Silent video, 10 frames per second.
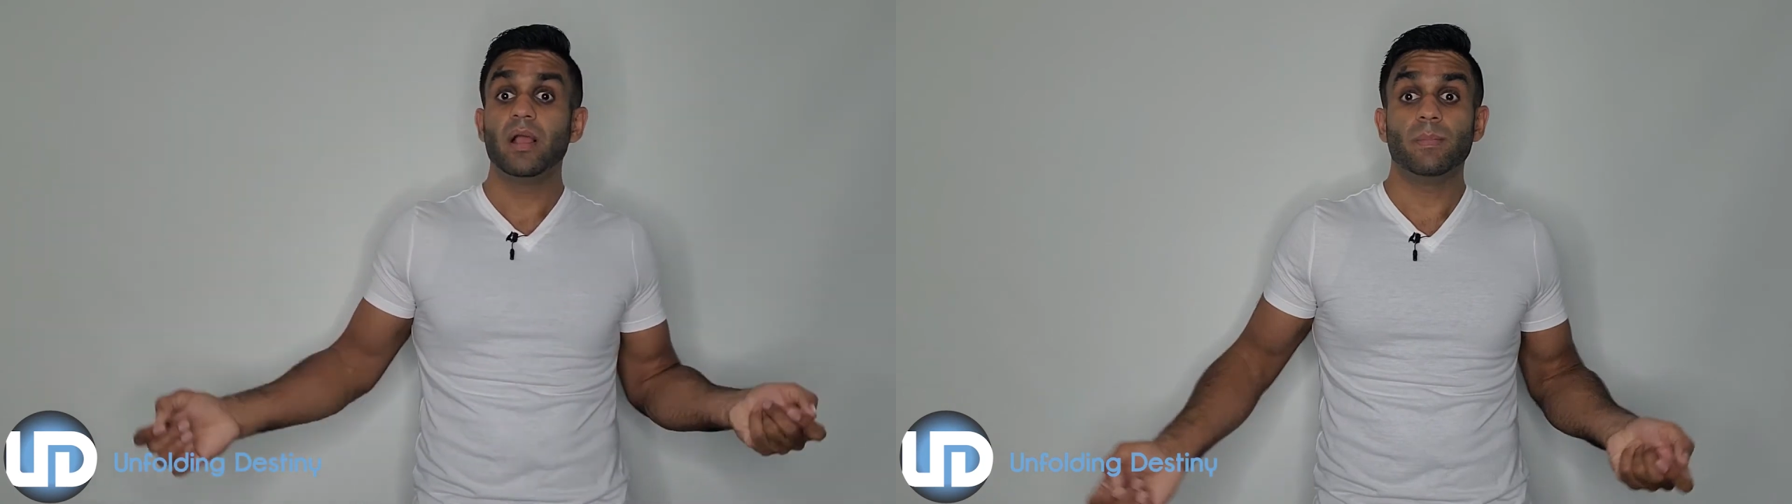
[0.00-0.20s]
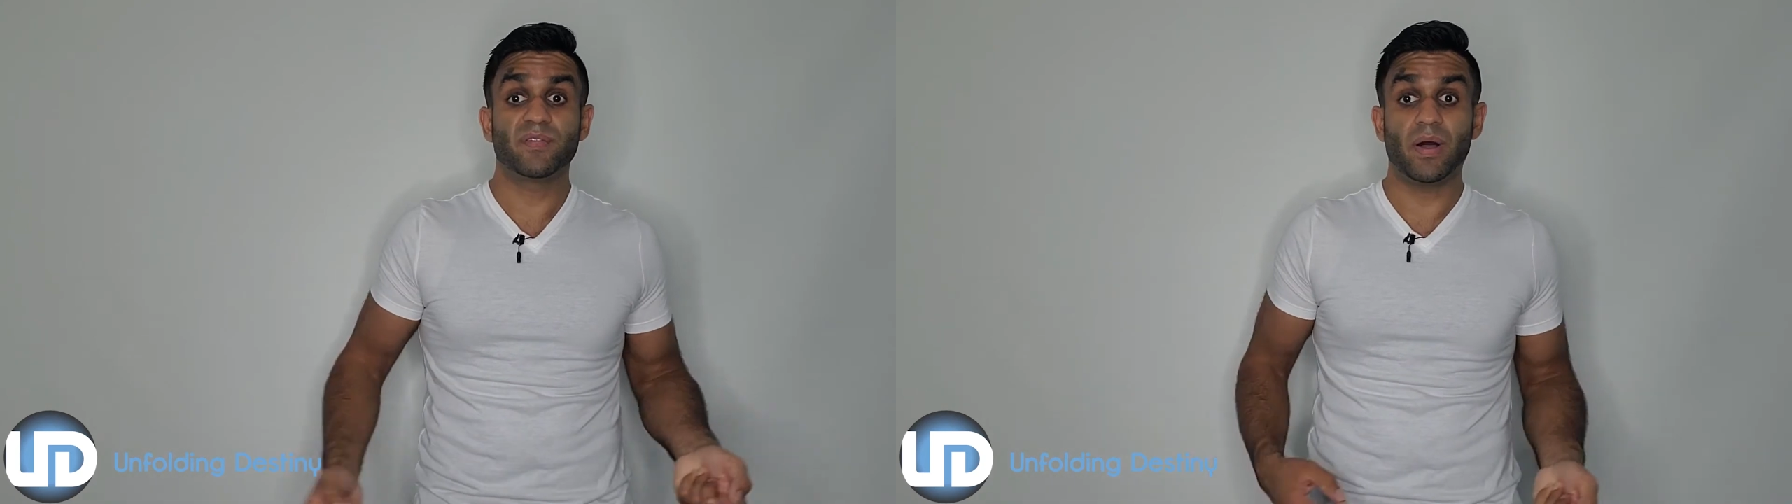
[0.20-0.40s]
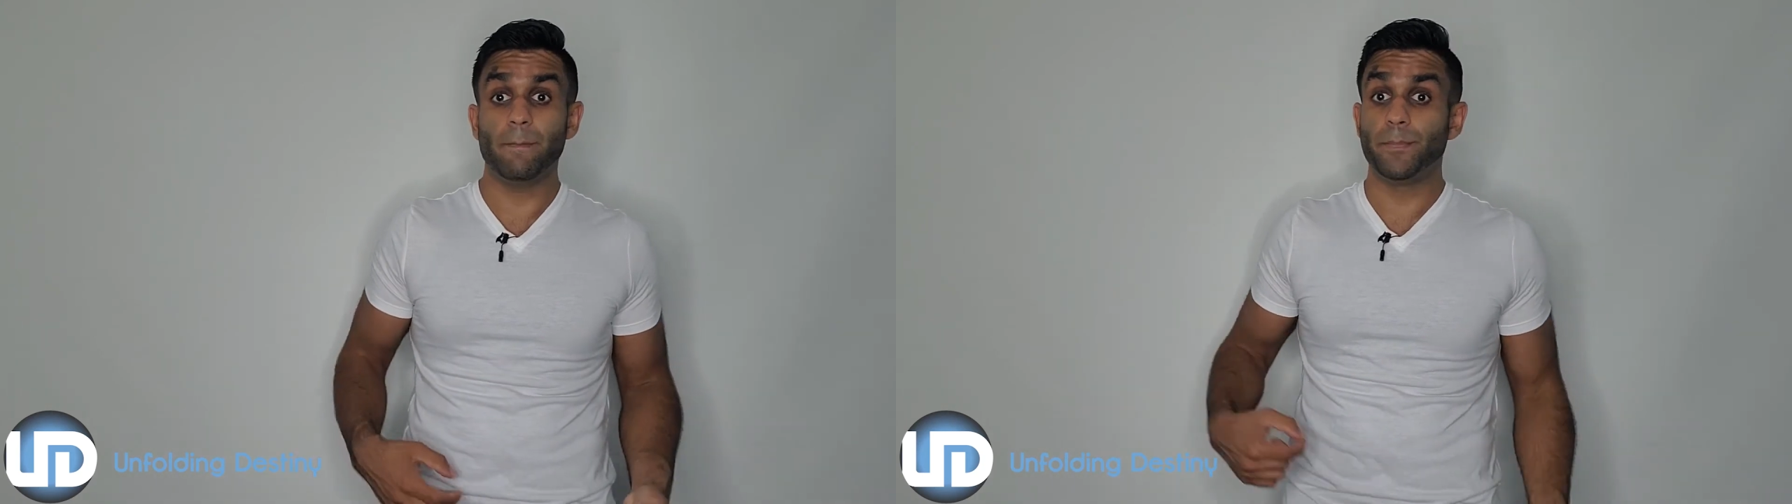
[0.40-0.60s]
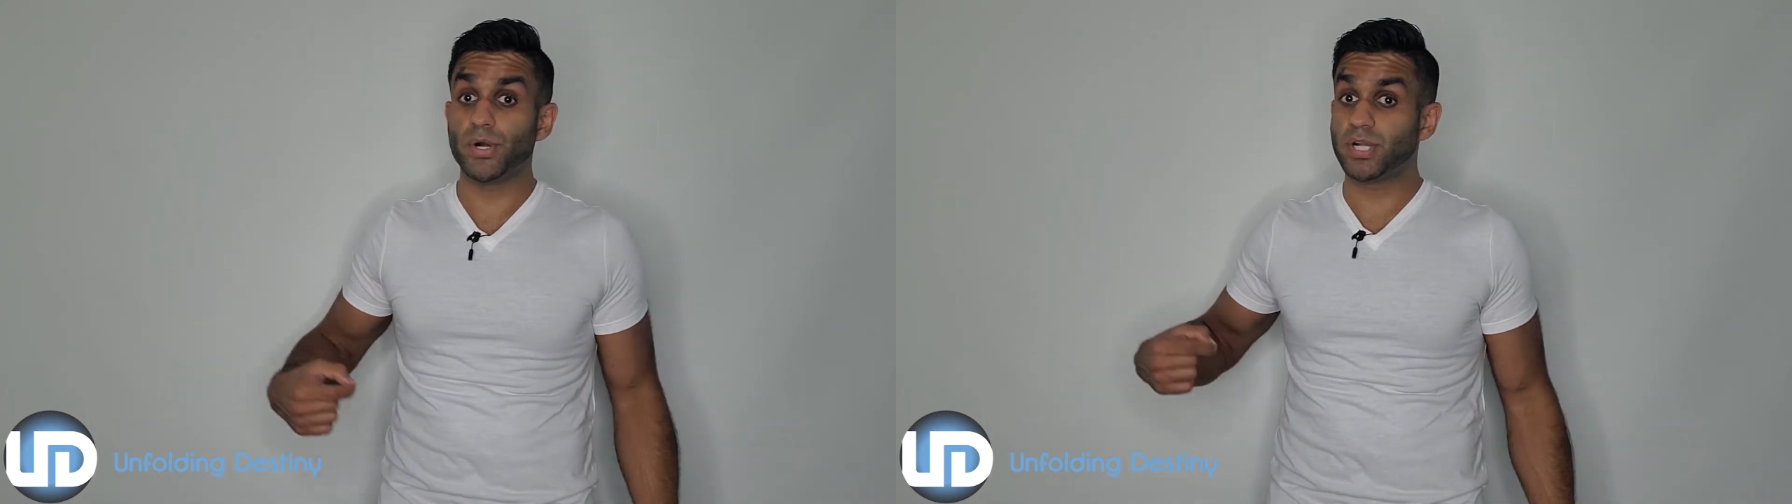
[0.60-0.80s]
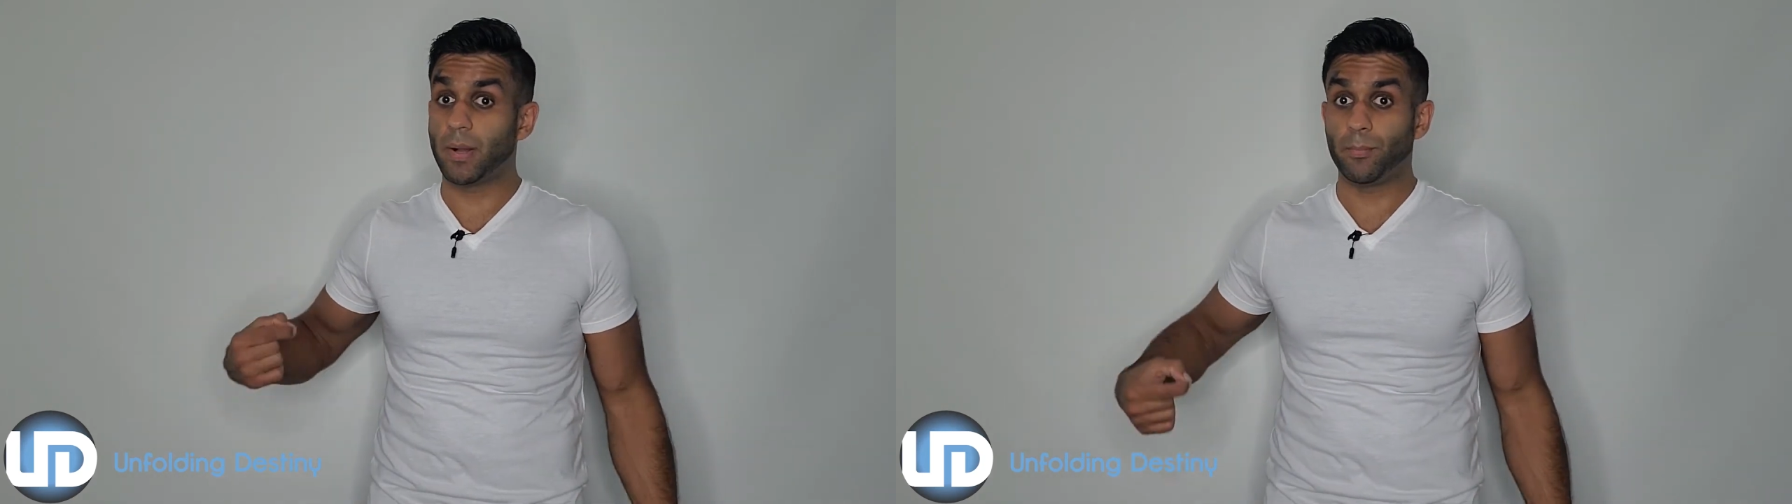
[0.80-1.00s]
But if I'm
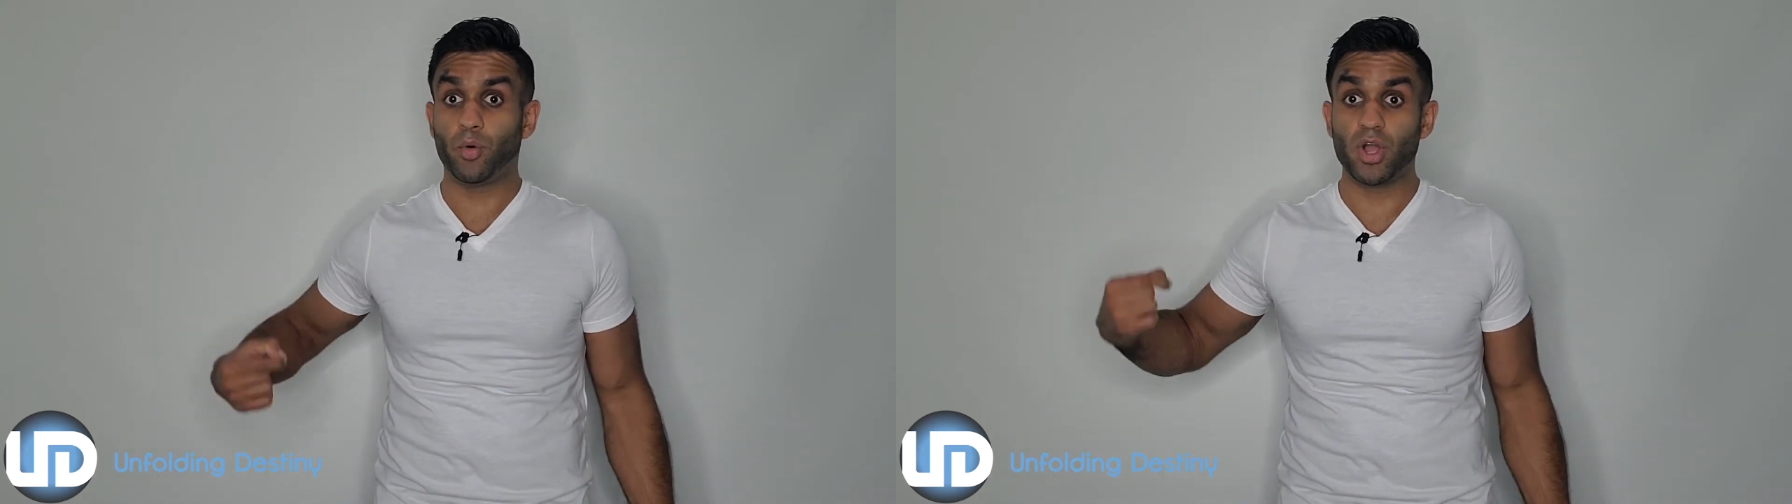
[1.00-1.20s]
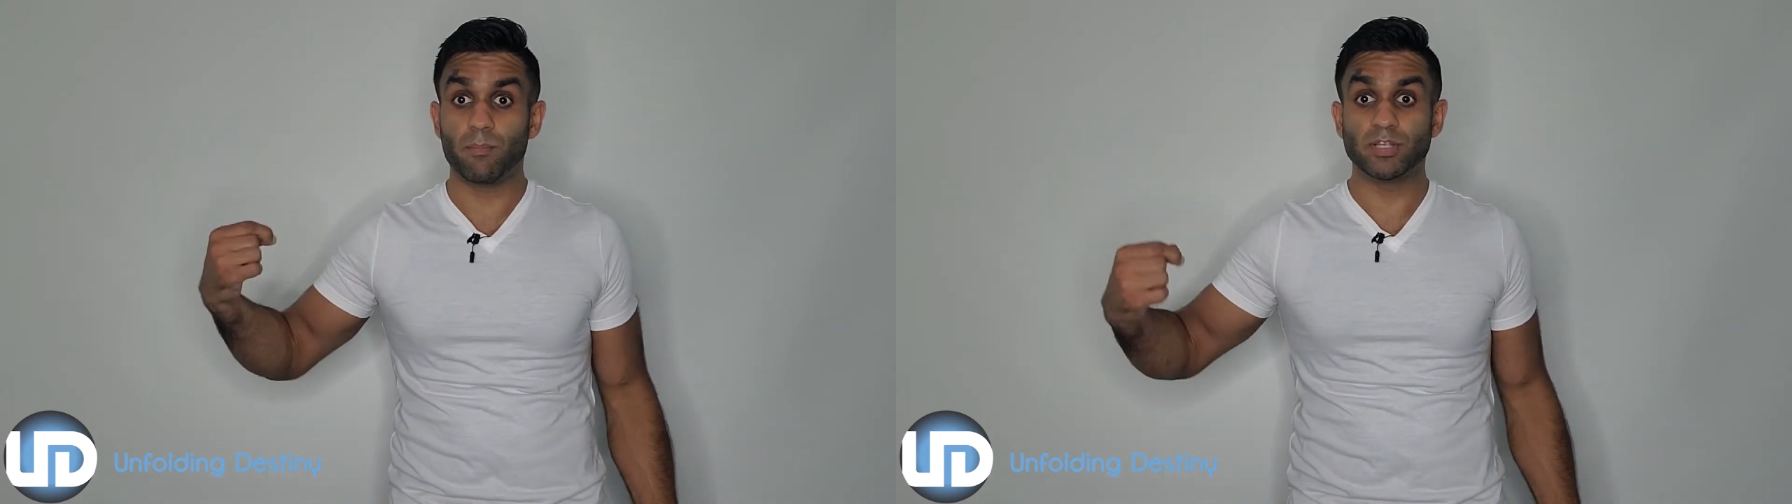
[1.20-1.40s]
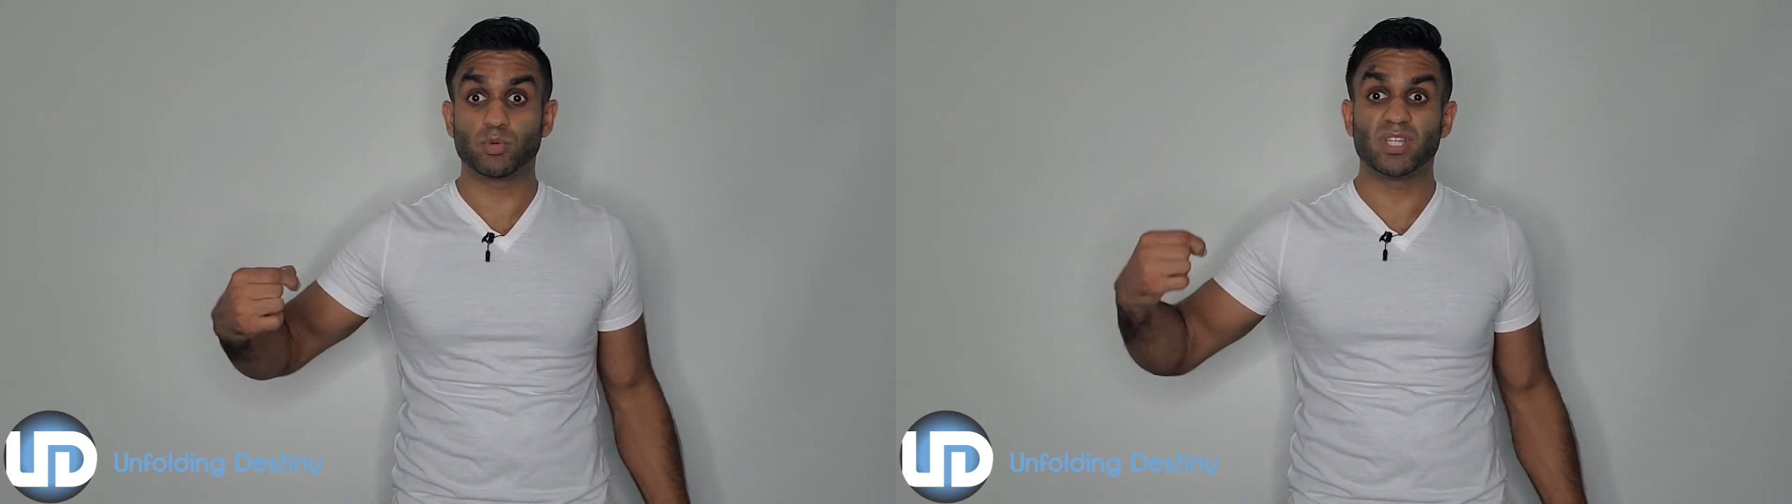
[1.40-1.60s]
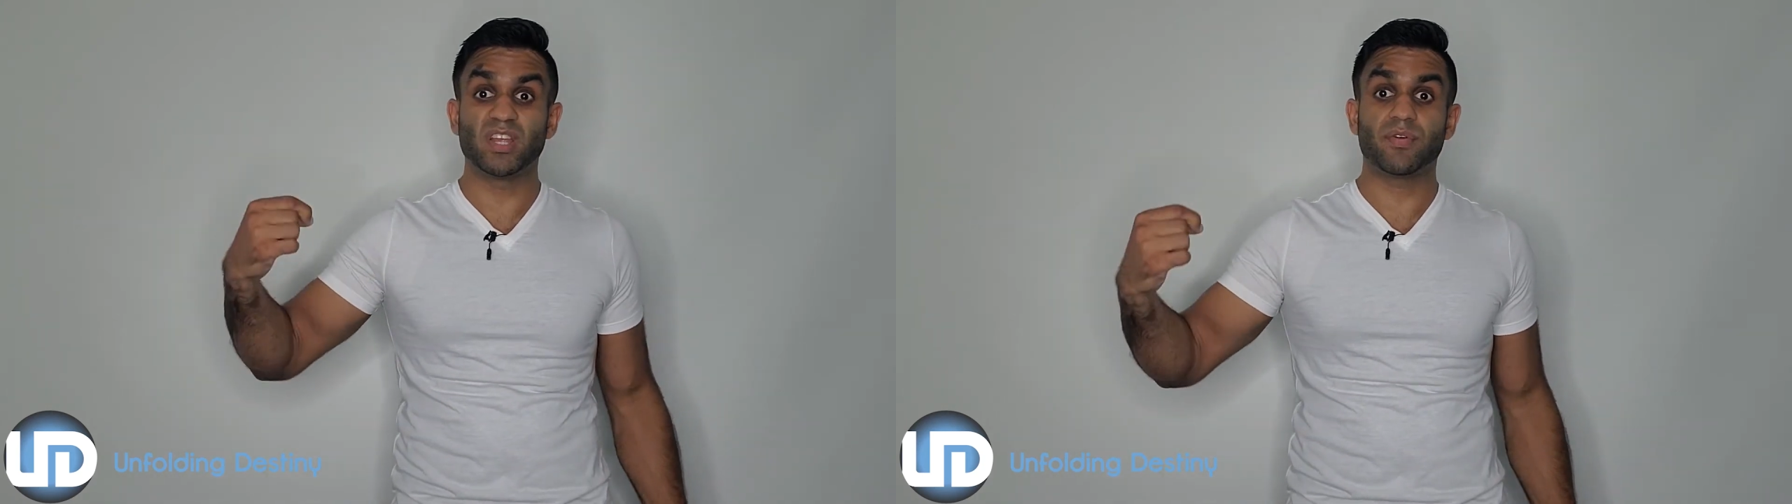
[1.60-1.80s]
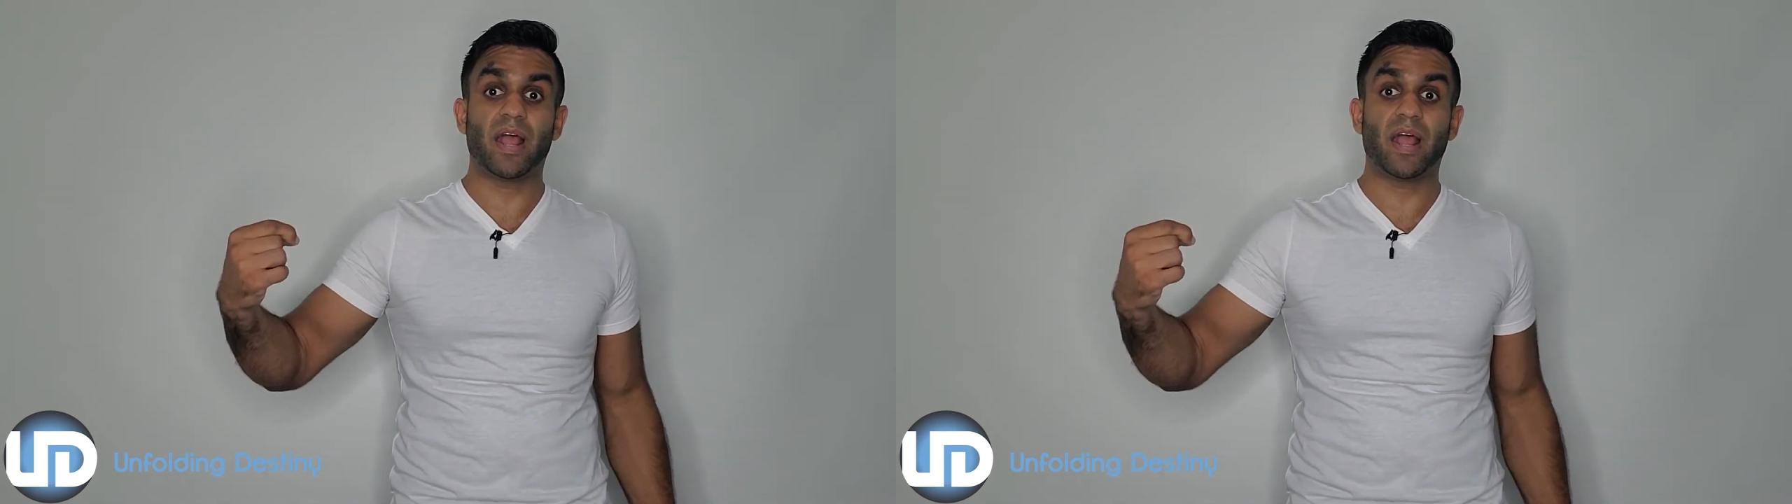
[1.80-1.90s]
booking appointments with different